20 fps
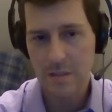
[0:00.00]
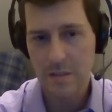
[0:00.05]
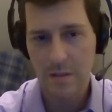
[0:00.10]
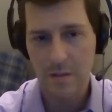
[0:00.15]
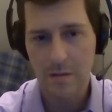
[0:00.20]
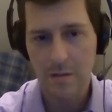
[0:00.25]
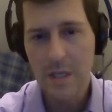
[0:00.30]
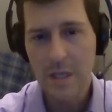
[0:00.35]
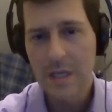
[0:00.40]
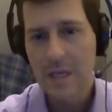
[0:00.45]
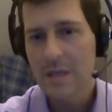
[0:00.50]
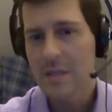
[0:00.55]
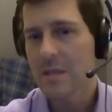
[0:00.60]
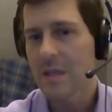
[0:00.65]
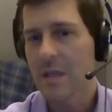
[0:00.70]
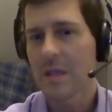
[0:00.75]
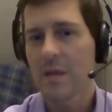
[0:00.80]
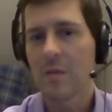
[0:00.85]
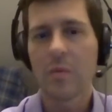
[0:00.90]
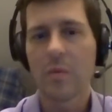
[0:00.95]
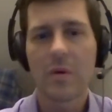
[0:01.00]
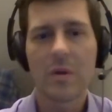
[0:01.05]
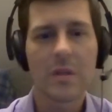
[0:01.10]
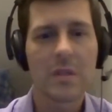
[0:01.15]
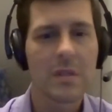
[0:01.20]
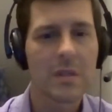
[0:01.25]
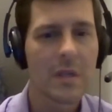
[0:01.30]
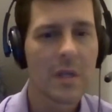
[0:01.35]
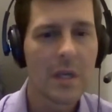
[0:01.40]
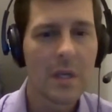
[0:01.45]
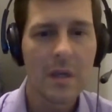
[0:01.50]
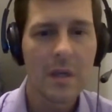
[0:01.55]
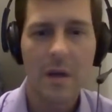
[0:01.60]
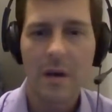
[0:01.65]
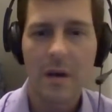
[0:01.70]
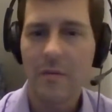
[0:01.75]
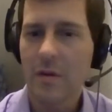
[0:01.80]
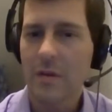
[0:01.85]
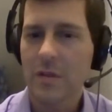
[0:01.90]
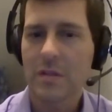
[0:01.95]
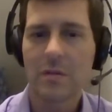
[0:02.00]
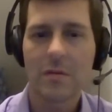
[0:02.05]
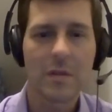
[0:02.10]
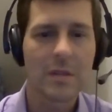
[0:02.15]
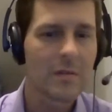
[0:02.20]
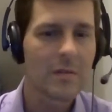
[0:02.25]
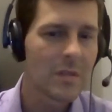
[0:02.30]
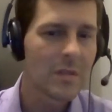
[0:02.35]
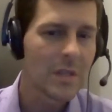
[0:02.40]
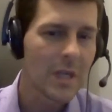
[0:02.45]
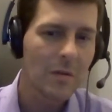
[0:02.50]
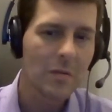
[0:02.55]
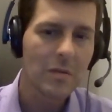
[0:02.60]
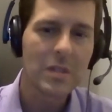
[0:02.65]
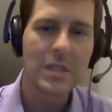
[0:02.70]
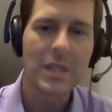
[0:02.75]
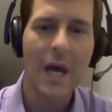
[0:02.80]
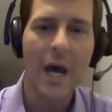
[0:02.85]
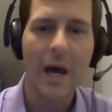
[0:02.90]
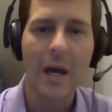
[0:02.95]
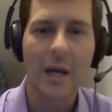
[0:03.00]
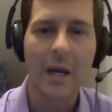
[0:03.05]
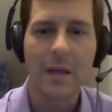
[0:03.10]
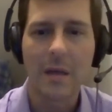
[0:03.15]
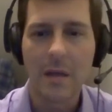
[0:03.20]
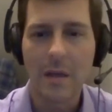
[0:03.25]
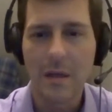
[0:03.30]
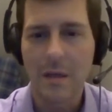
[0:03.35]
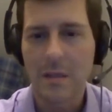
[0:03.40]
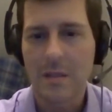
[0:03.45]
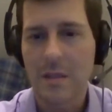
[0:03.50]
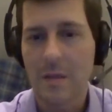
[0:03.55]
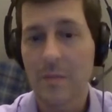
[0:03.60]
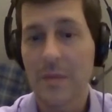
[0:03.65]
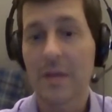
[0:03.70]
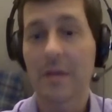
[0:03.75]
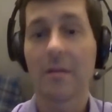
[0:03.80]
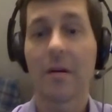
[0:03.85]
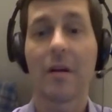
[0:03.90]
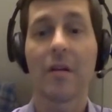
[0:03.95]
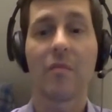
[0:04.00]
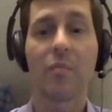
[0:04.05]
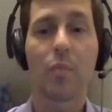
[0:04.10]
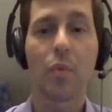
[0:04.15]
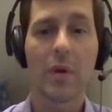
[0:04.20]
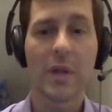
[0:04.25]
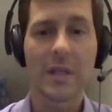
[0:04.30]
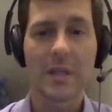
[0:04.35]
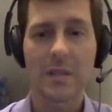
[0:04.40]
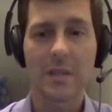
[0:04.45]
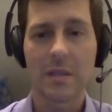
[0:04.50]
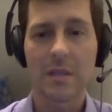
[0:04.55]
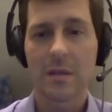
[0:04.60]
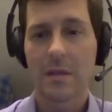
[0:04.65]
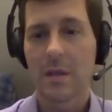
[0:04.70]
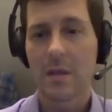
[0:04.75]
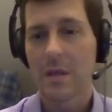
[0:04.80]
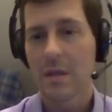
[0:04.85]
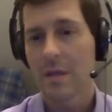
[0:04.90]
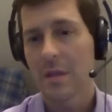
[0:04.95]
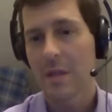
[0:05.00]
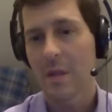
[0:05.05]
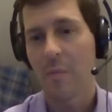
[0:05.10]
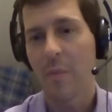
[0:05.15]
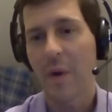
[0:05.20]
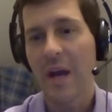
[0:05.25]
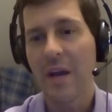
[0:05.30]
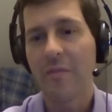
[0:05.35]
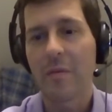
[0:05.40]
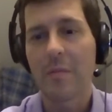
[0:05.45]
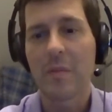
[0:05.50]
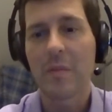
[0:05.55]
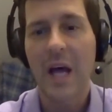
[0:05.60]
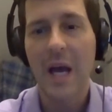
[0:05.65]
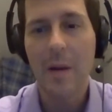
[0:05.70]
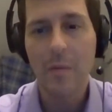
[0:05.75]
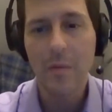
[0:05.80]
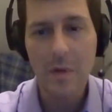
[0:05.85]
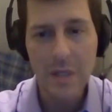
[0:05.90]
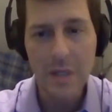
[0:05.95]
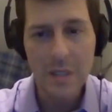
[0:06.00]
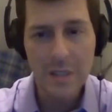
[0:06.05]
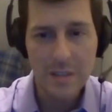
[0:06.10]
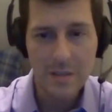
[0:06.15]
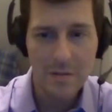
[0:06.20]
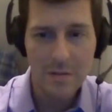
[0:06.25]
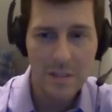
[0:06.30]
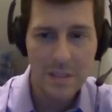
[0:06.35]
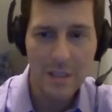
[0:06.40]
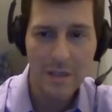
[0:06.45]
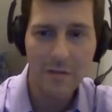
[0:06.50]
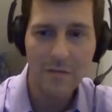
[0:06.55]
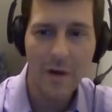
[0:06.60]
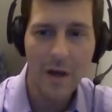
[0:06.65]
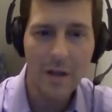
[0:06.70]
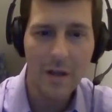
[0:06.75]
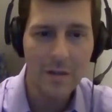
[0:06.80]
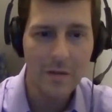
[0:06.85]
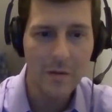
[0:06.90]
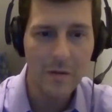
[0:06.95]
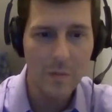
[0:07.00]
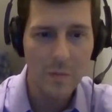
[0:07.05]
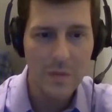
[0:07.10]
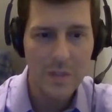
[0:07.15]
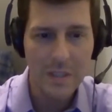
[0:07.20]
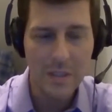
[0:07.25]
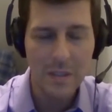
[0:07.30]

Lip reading: So selling books of all sorts of general stock, some that are out of print, they buy from libraries or single volumes.